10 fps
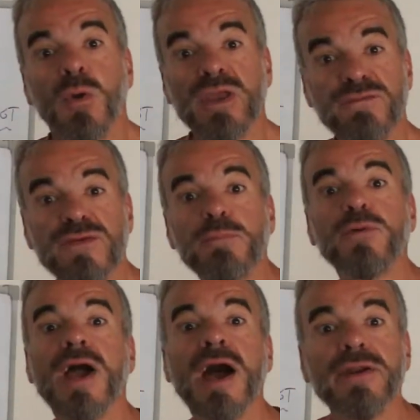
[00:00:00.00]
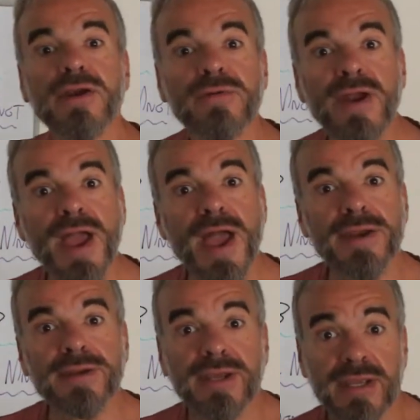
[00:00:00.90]
If you put 100
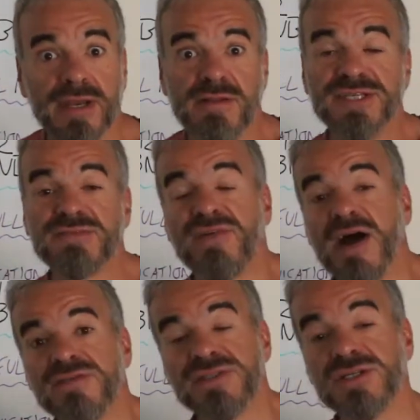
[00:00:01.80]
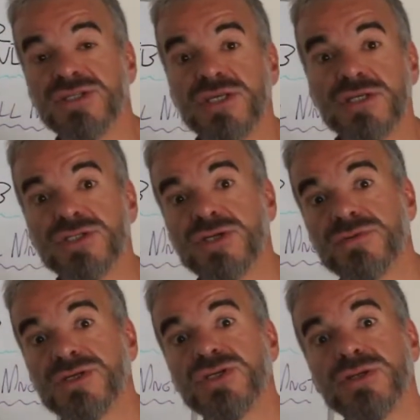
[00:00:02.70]
grand and in 5-6 years
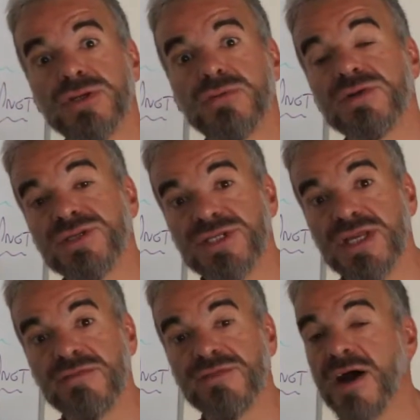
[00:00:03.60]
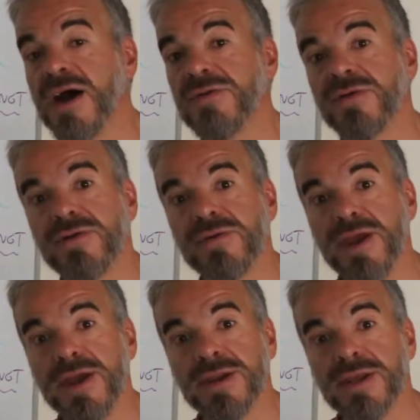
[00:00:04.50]
you received 100
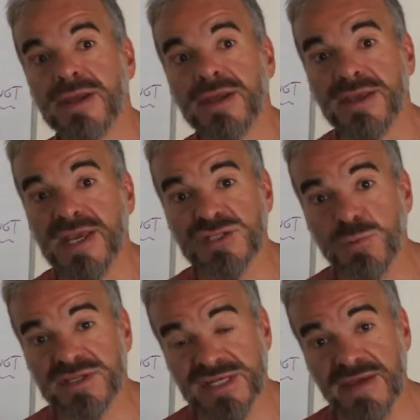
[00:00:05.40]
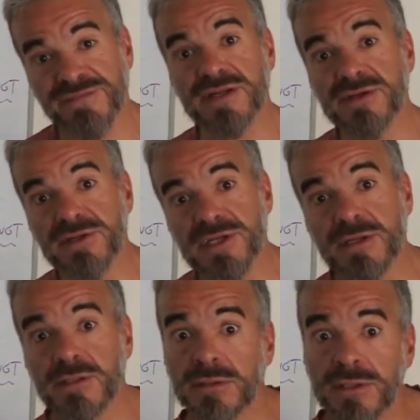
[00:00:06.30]
grand, guess what's left in the
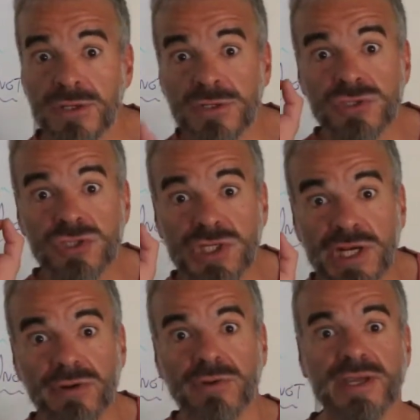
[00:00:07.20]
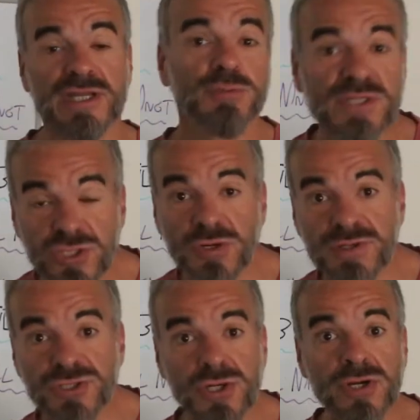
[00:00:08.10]
deal? Zero. Guess what's your
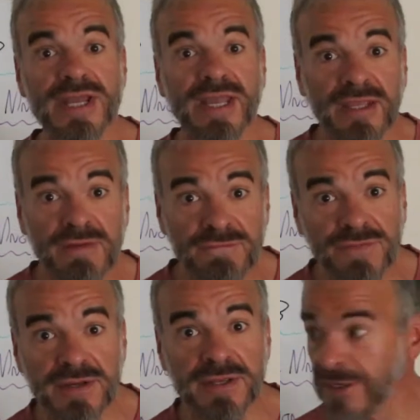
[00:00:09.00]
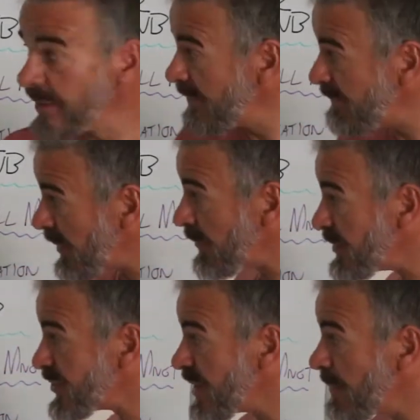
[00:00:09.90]
return? Infinite. Very
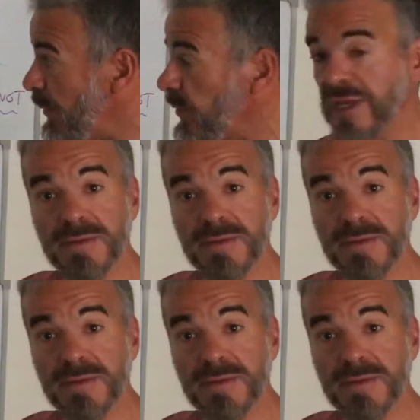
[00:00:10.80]
simple.